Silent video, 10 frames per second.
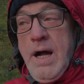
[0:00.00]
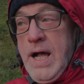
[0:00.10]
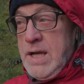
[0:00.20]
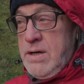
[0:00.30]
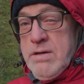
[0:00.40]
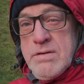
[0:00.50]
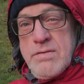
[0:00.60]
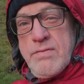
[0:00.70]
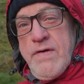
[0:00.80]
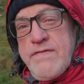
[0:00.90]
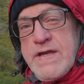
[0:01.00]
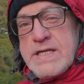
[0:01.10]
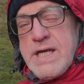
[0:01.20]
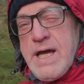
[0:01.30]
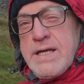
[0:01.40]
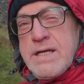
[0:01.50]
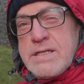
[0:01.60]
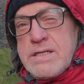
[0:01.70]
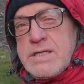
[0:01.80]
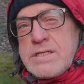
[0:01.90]
Hello, we've
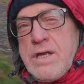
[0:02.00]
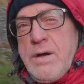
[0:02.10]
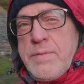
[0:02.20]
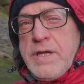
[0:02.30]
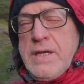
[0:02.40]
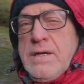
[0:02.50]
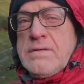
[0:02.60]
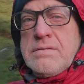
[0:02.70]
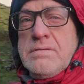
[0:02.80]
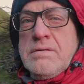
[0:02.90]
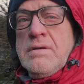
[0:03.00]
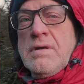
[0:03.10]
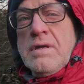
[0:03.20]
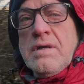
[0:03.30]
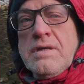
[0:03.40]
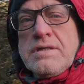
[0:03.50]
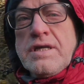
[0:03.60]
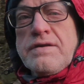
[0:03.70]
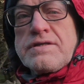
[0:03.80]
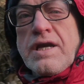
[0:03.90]
decided to stop here.
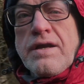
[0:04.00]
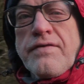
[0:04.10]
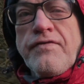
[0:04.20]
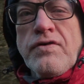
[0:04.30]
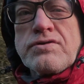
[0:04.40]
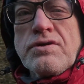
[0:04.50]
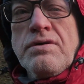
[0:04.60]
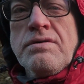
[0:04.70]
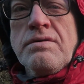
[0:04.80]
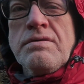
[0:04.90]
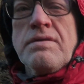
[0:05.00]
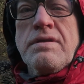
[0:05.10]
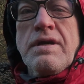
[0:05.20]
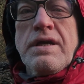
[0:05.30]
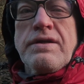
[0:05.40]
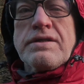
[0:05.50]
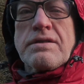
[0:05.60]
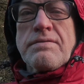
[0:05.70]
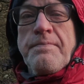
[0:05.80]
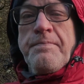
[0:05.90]
Steve's taking a photo. There he
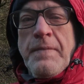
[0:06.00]
is, look.